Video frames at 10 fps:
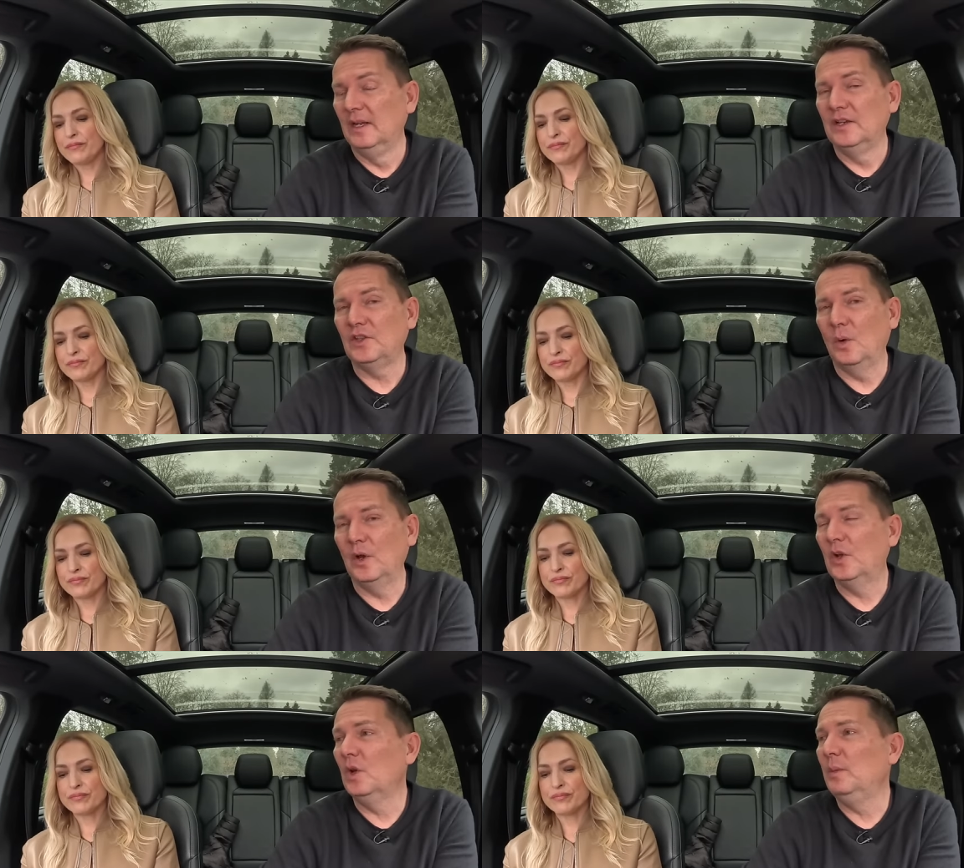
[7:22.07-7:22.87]
Speaker 1: So it
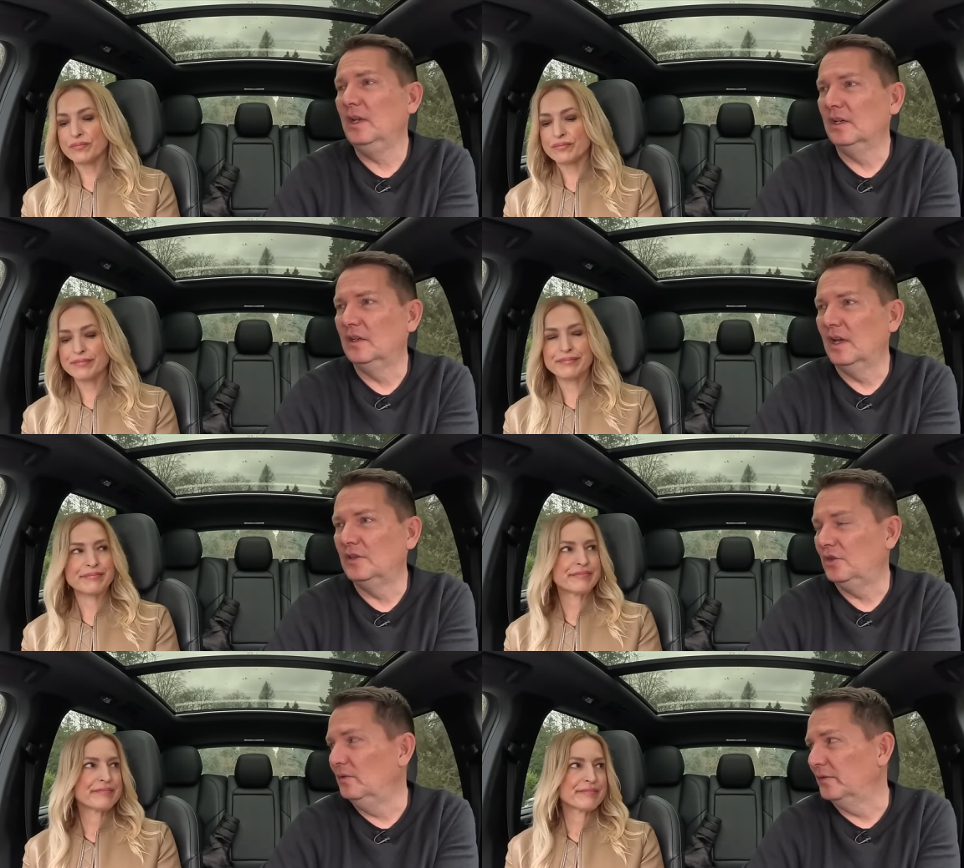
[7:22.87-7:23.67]
could have been a, a
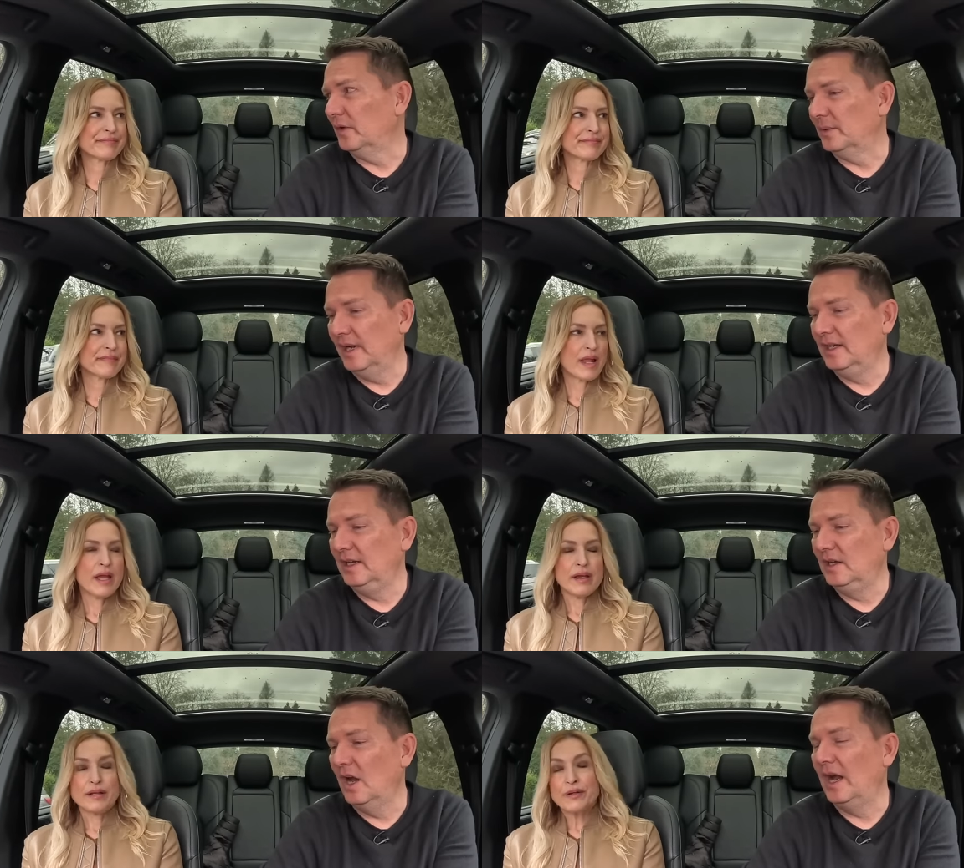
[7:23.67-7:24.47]
twofer, right?
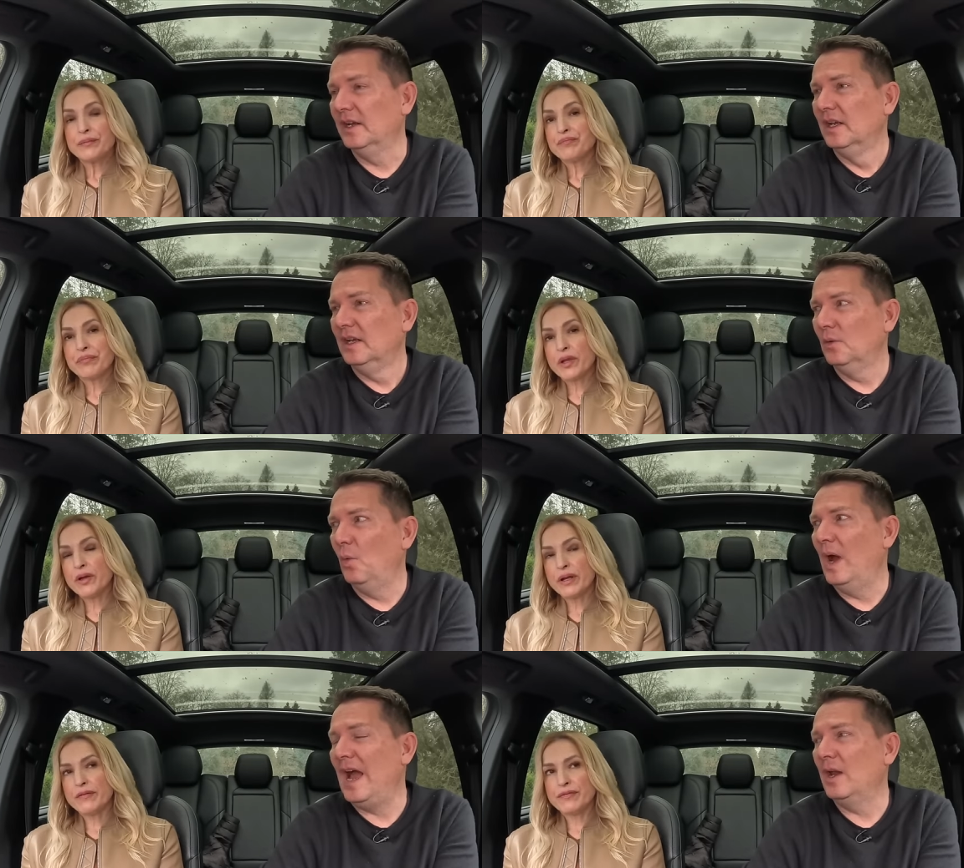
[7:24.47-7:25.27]
He got
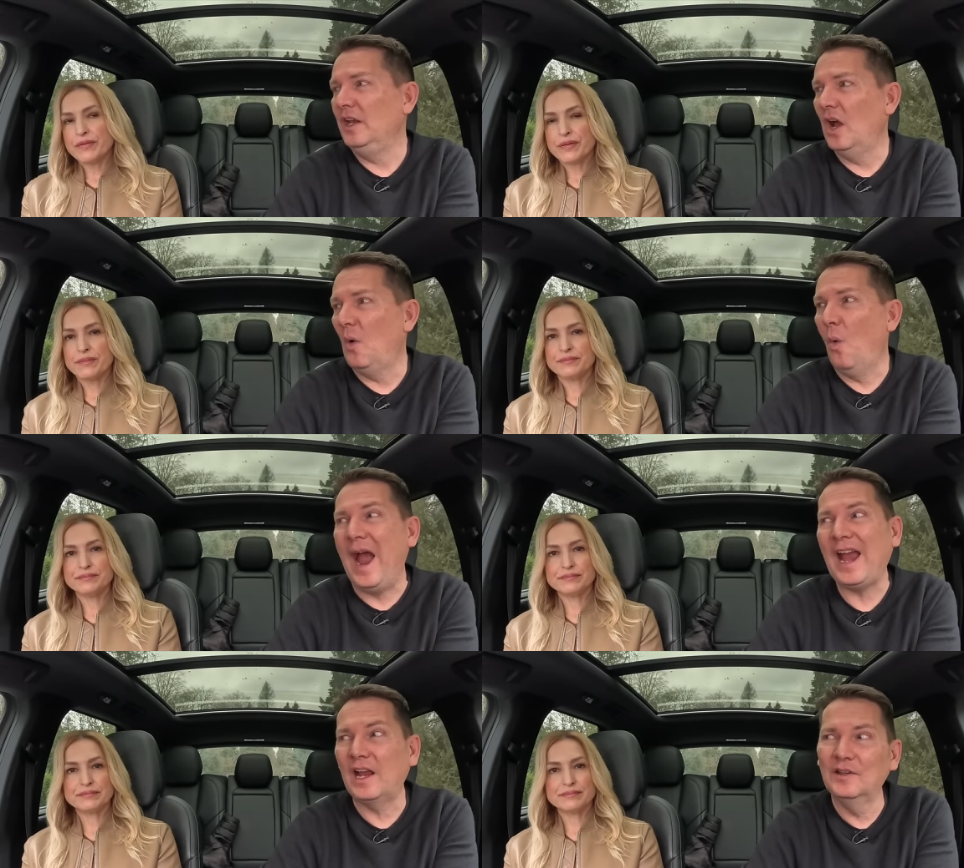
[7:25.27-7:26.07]
whack, he got
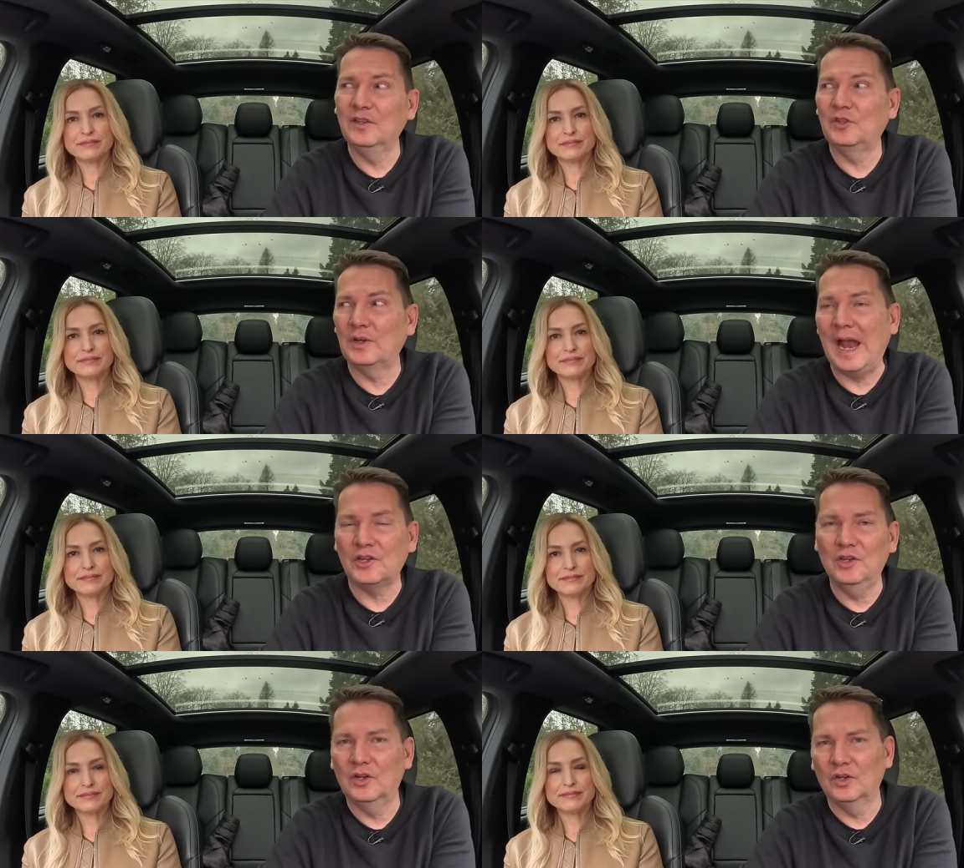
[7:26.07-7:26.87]
whack because his
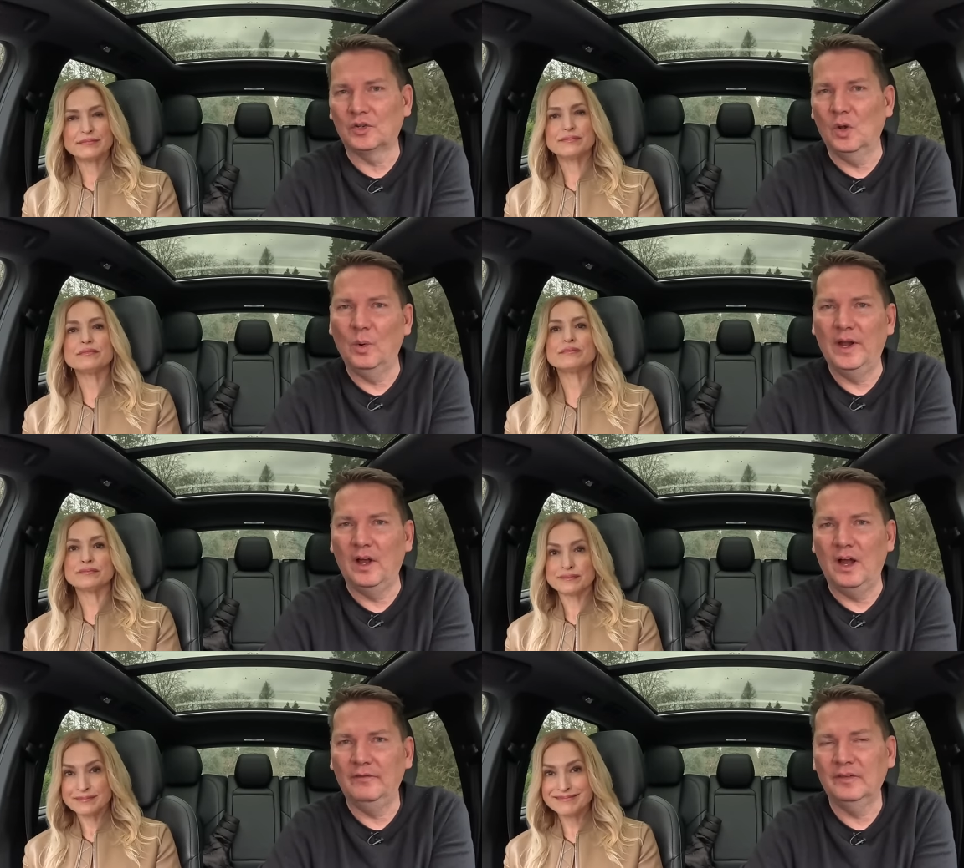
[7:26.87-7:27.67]
traction control went
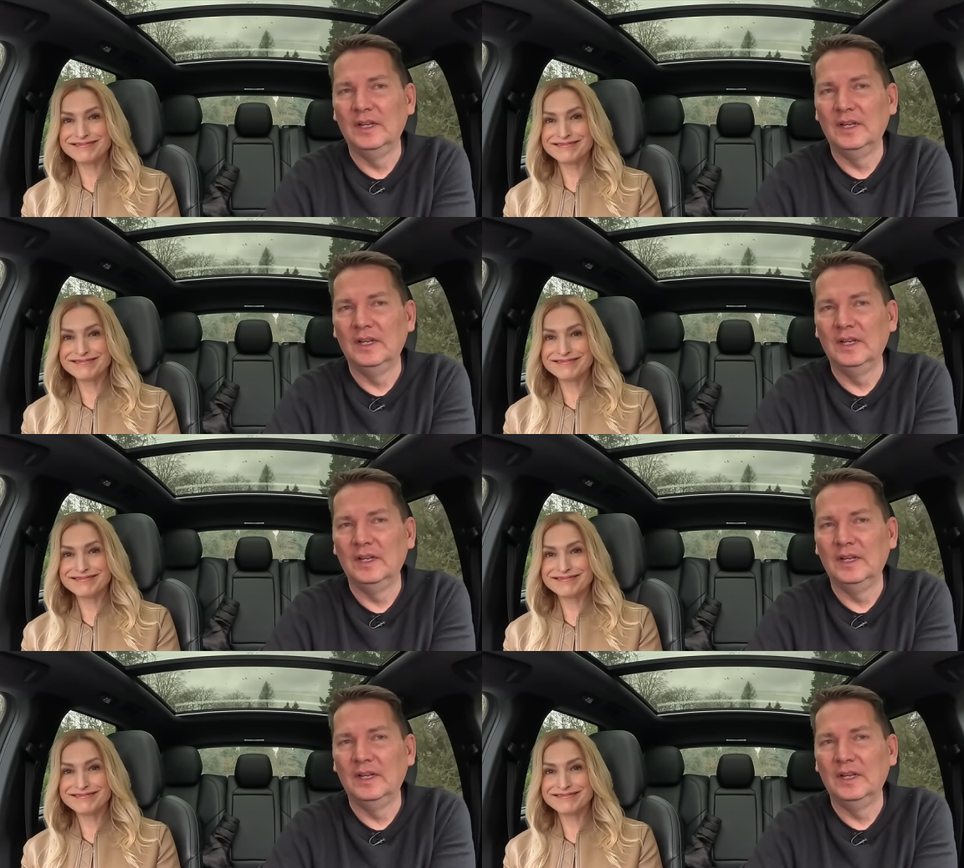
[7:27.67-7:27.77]
off,